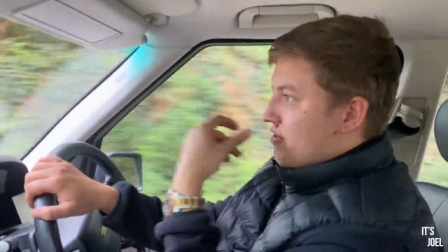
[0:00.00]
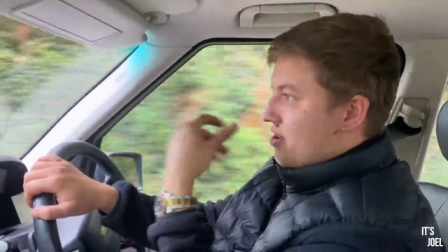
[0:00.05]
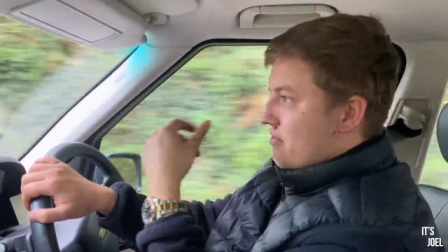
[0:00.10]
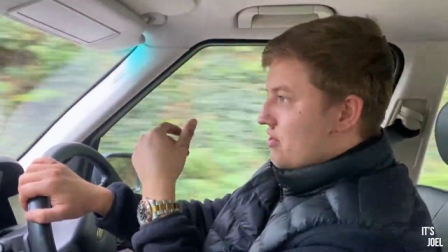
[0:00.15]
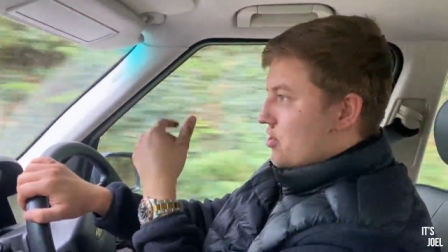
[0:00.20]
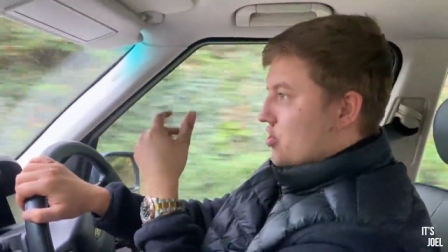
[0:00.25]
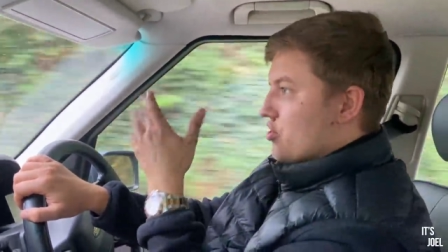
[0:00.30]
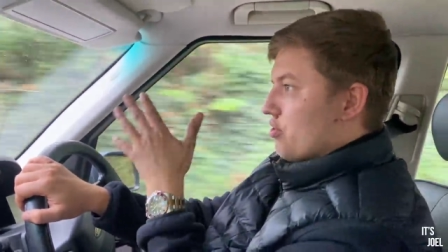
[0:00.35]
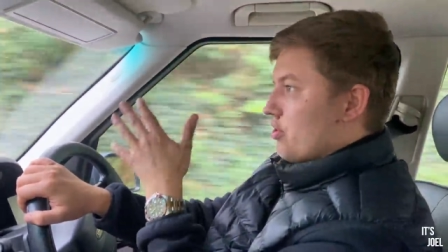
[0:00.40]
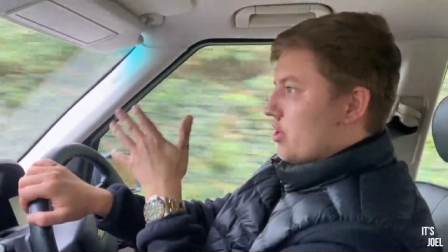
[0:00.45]
I've
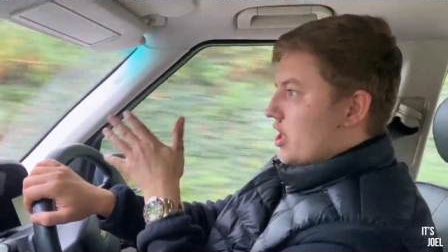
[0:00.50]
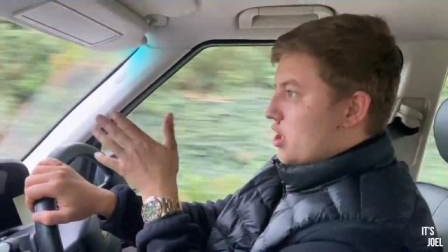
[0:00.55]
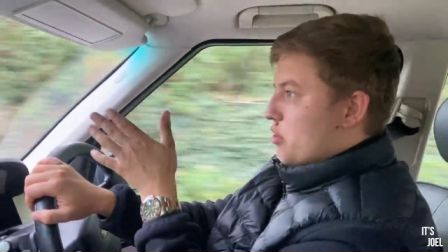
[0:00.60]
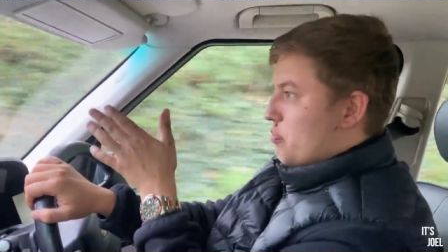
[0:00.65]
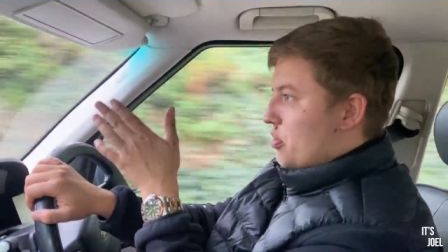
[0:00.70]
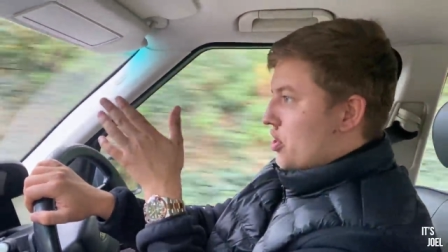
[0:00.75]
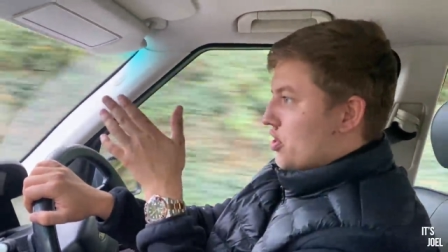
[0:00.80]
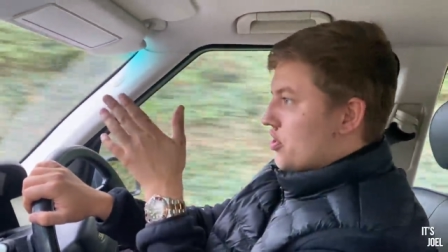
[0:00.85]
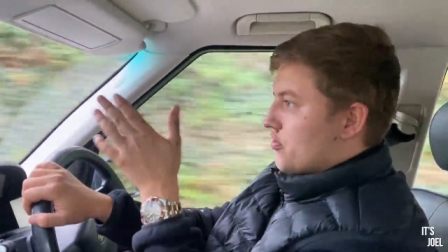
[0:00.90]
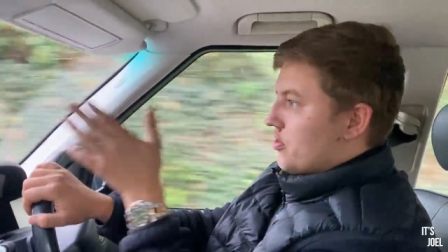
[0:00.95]
enjoyed it the
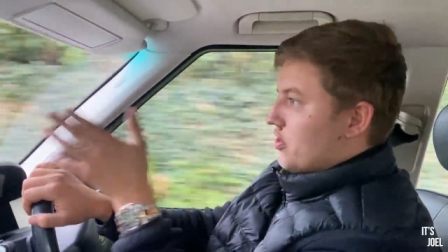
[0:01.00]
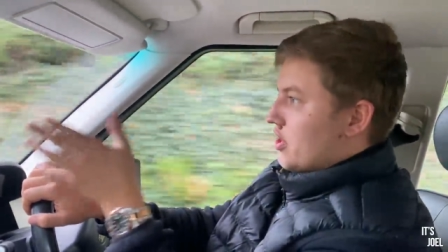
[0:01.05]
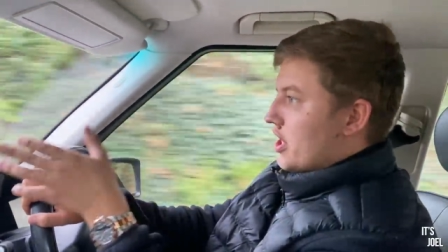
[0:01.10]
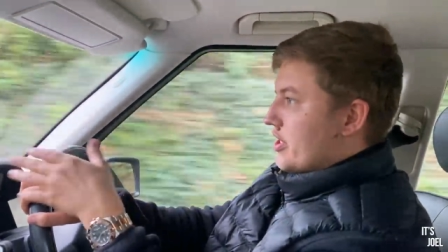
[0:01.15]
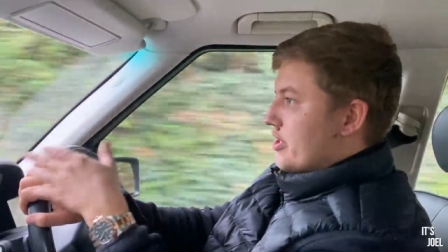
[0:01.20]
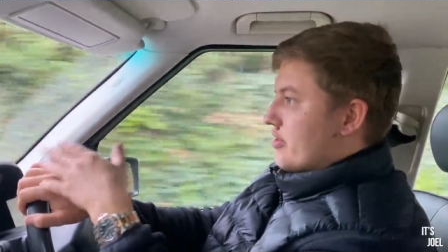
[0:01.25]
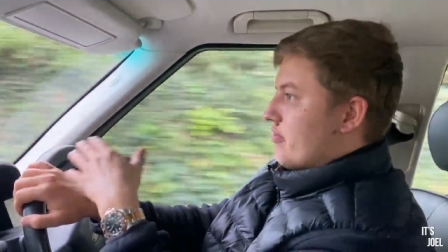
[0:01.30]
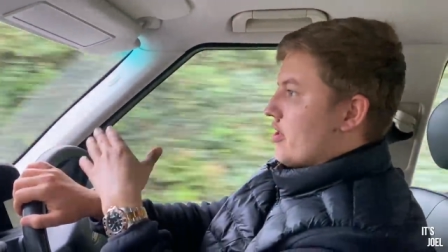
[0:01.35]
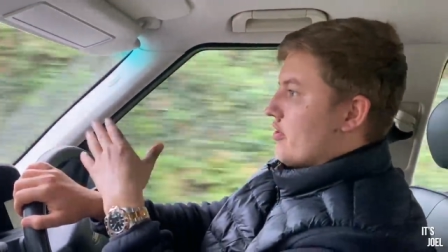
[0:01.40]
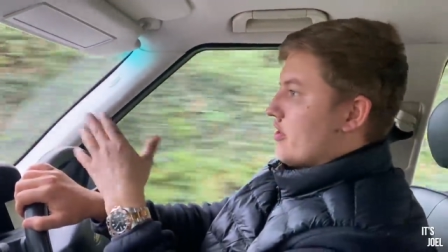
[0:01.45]
past few
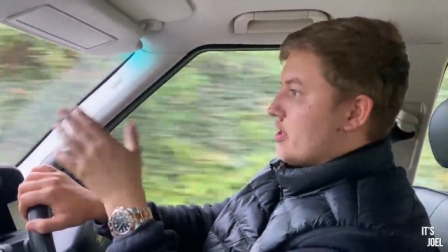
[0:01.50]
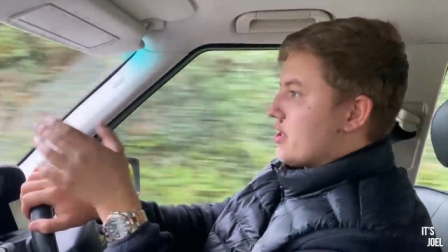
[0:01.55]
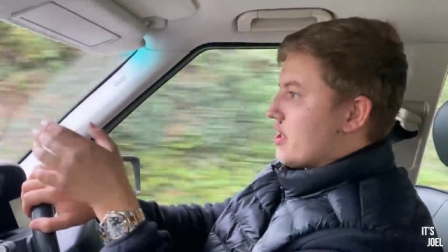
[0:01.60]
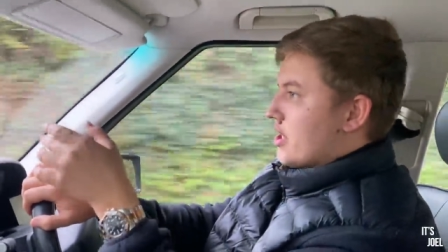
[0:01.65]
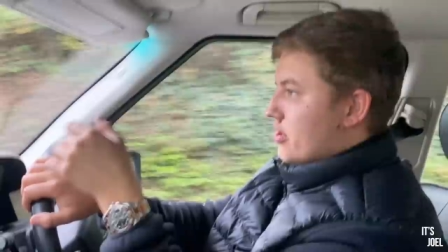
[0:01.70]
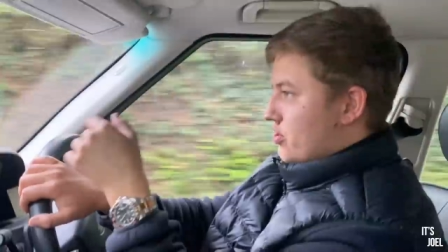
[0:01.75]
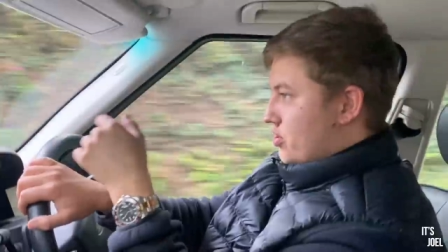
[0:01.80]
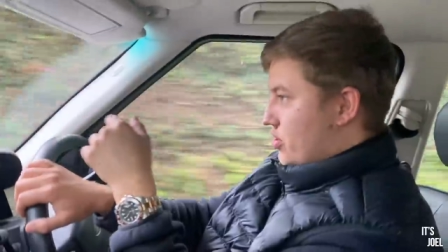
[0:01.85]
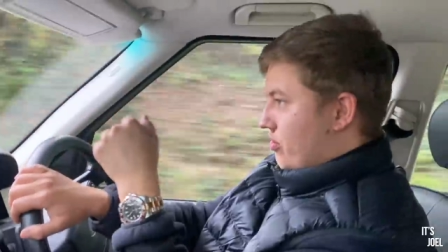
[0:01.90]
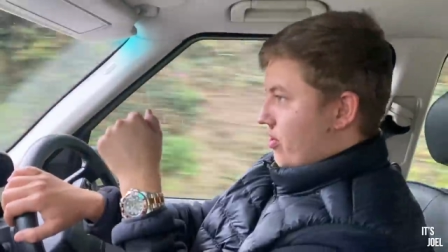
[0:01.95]
days around these
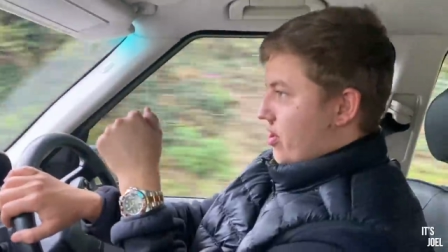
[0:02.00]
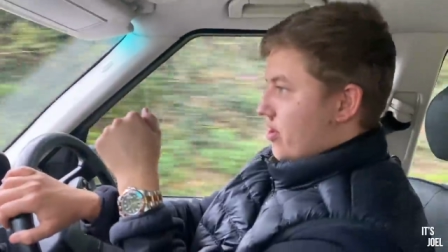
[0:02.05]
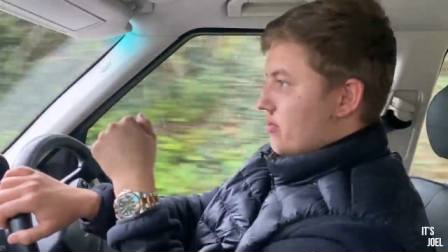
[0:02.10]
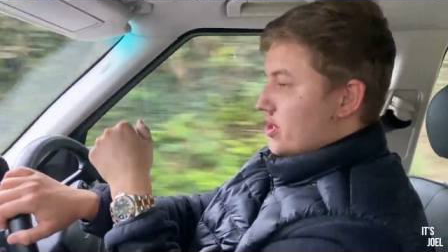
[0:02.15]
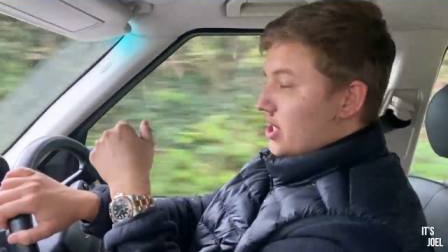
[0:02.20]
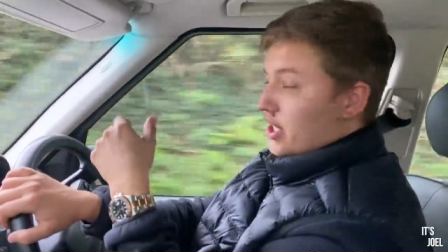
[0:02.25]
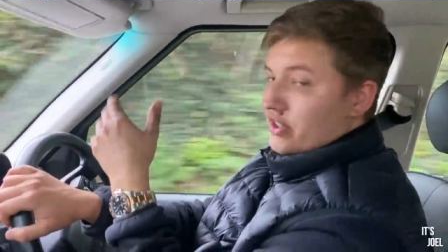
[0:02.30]
country roads